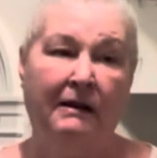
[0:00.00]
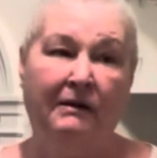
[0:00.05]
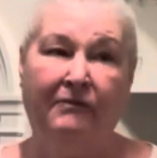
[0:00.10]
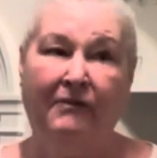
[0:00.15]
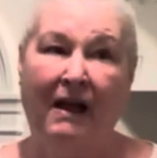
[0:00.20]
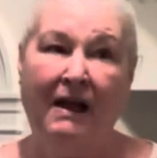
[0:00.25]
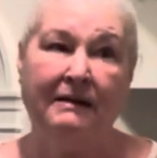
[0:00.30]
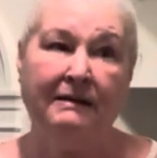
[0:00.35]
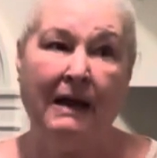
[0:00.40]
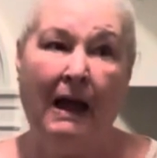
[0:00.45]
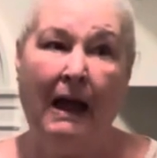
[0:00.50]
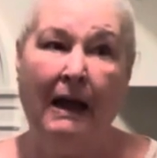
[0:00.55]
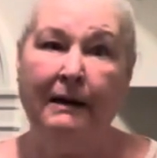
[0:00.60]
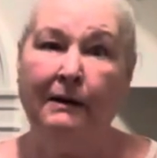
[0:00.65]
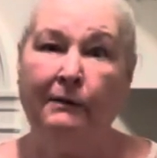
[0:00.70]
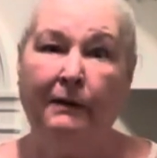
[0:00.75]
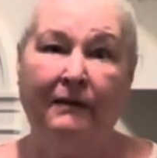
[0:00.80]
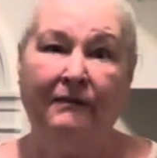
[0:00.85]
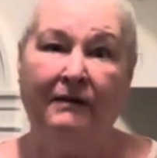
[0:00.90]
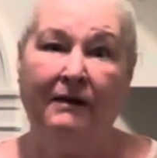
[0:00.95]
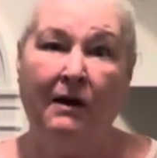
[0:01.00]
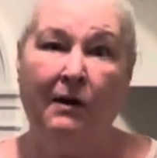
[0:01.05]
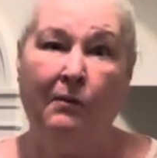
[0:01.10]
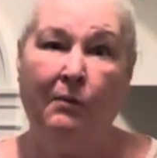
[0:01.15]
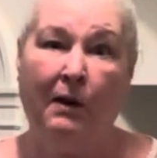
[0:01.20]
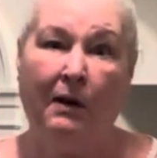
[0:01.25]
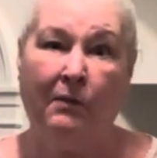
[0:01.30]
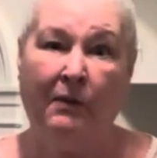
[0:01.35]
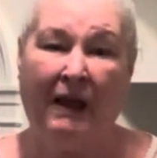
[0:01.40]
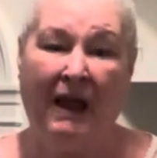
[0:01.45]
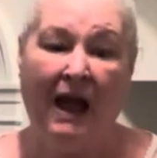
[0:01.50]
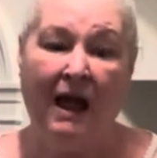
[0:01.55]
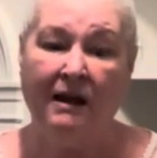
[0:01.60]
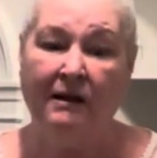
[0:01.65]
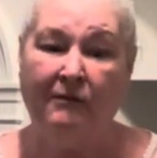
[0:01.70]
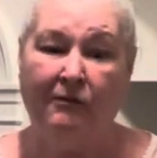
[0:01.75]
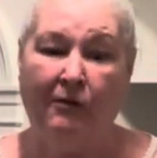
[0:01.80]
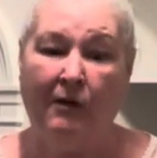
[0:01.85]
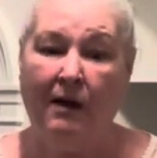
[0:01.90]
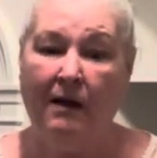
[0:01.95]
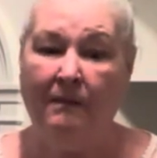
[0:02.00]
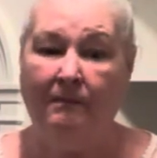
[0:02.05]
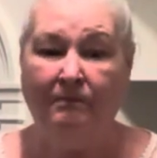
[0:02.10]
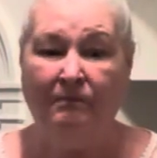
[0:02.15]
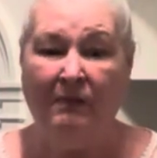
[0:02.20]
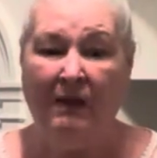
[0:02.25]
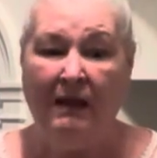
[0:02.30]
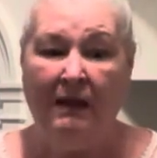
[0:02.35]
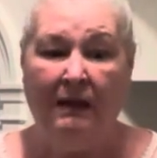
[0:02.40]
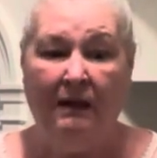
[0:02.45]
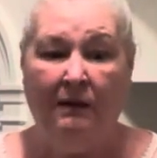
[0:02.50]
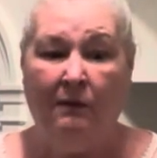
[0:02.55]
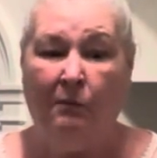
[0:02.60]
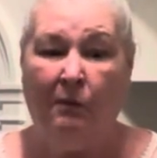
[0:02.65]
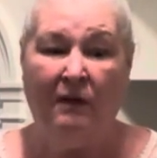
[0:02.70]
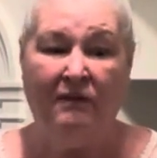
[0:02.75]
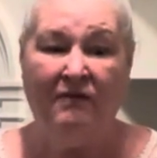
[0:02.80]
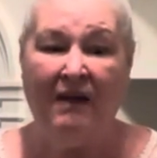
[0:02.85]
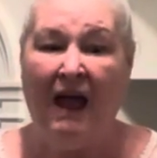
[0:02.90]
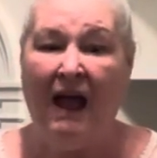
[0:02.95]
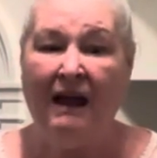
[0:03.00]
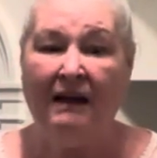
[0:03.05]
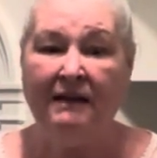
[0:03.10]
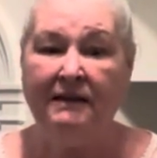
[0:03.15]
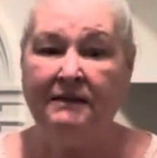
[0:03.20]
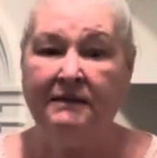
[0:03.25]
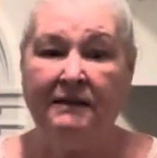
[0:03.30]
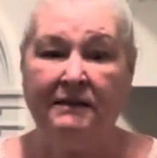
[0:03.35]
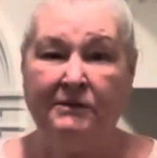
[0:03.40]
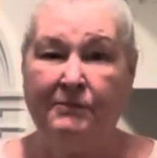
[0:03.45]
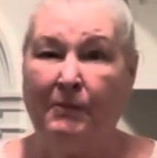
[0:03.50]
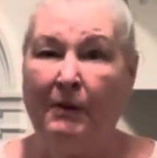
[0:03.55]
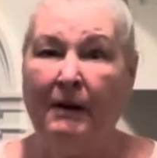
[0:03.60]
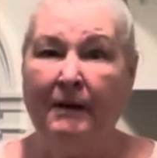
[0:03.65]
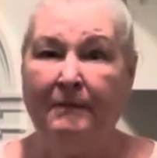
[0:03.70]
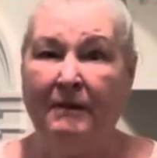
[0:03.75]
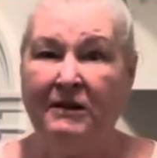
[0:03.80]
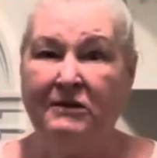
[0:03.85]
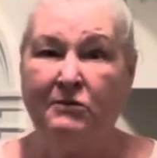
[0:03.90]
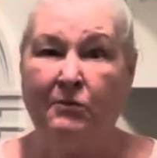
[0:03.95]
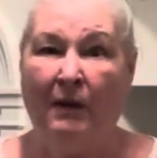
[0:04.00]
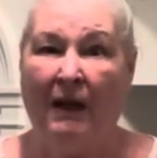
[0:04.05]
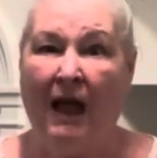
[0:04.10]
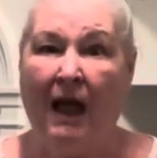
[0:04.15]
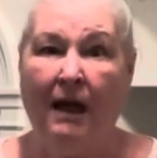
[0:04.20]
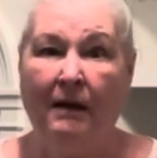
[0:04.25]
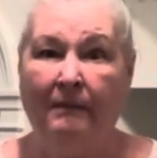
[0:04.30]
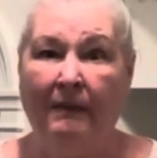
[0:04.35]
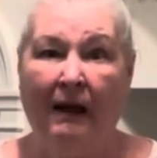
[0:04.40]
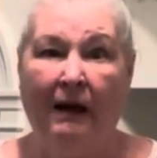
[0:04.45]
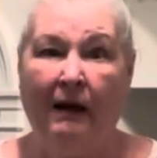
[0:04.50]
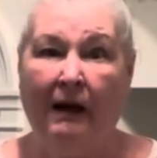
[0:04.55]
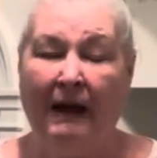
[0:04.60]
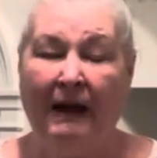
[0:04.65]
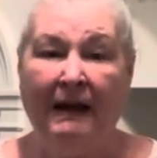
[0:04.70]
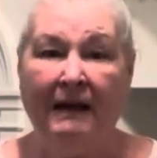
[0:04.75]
of fact, I don't even know where we got it from. We've had it since pretty much we got married,